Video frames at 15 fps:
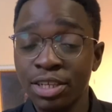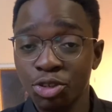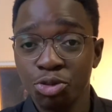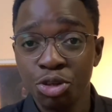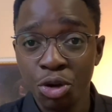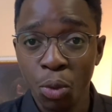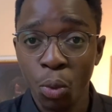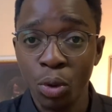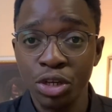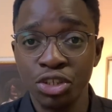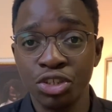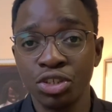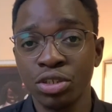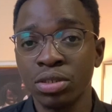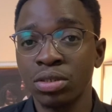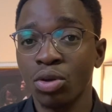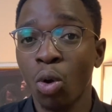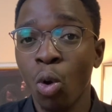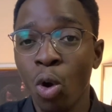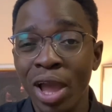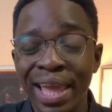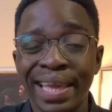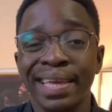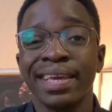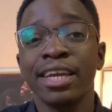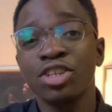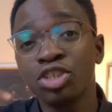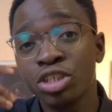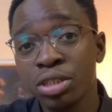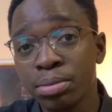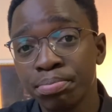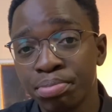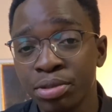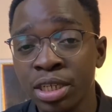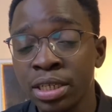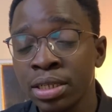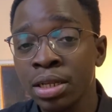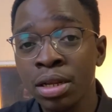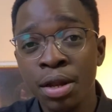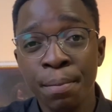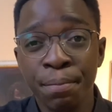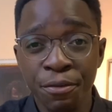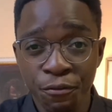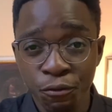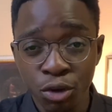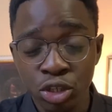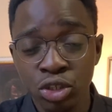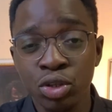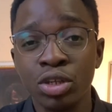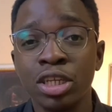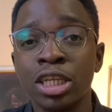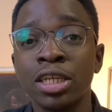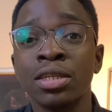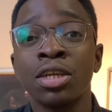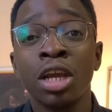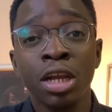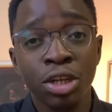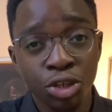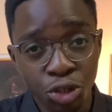answering questions or engaging the brain before studying,